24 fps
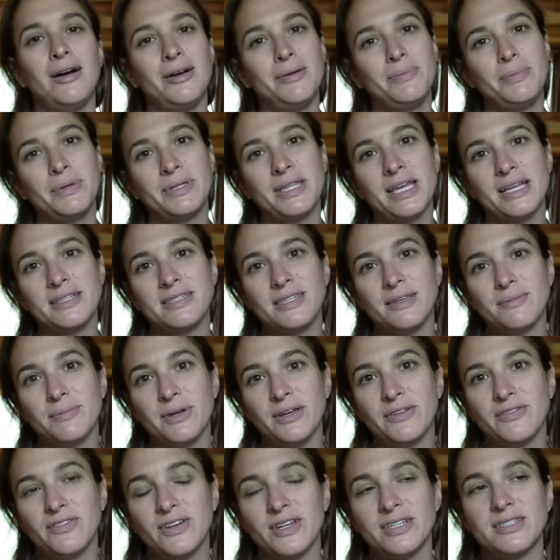But that's it, my
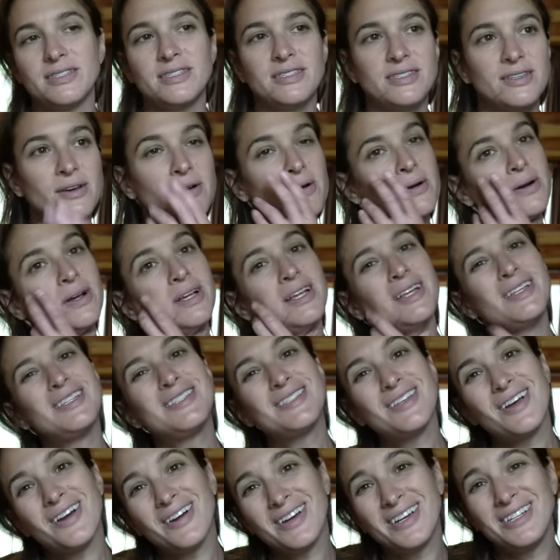friends. So,
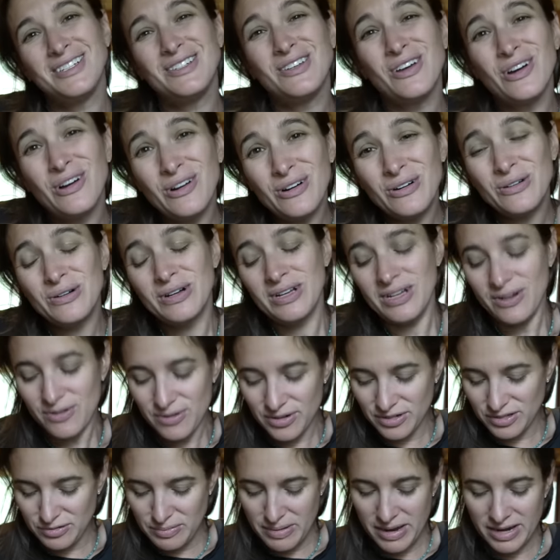sorry, no
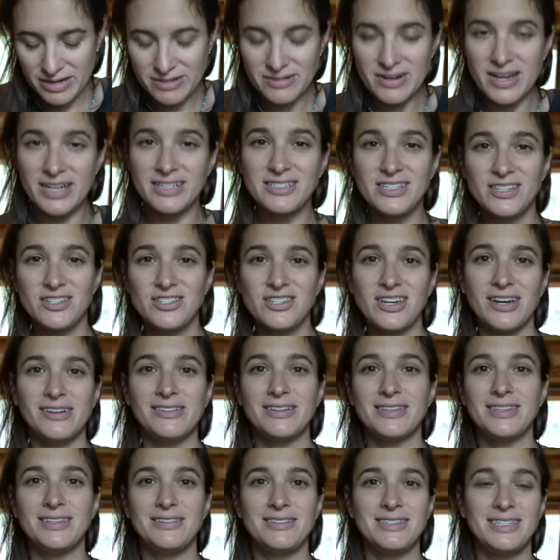horseback ride to share
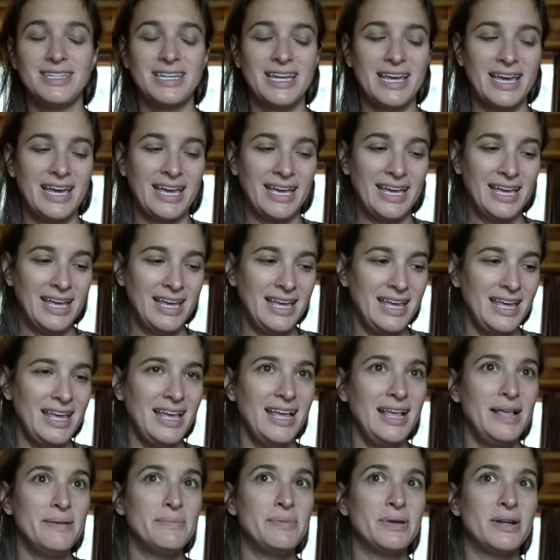with you today.
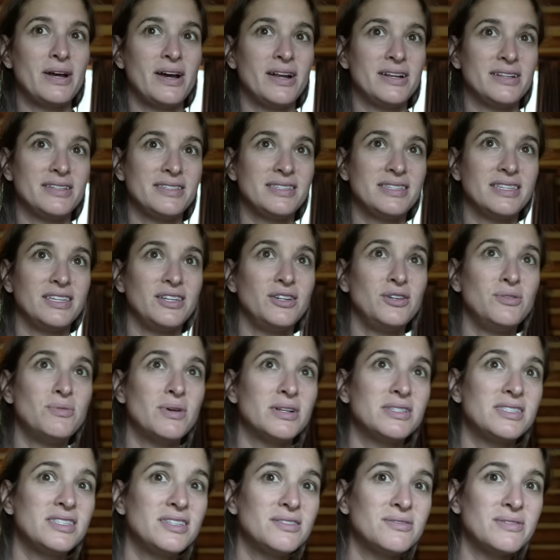But honestly, who
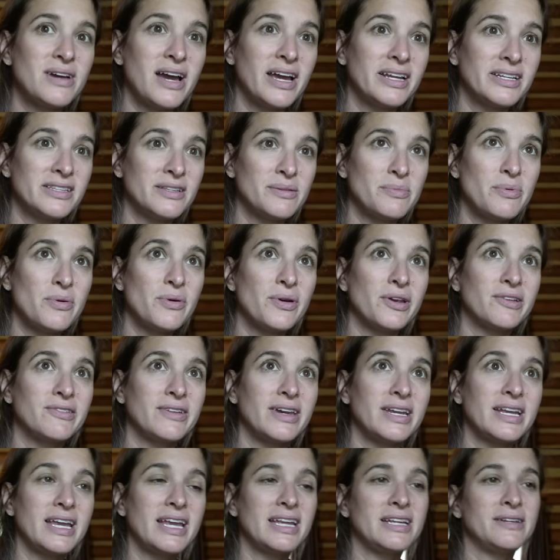wants to ride in the pouring
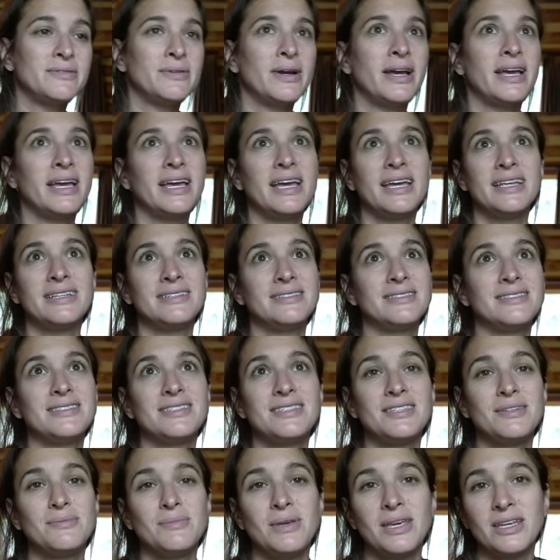rain anyway? And
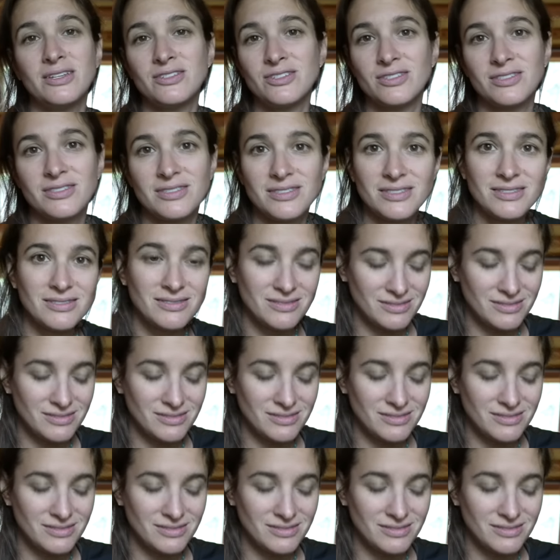to me, it's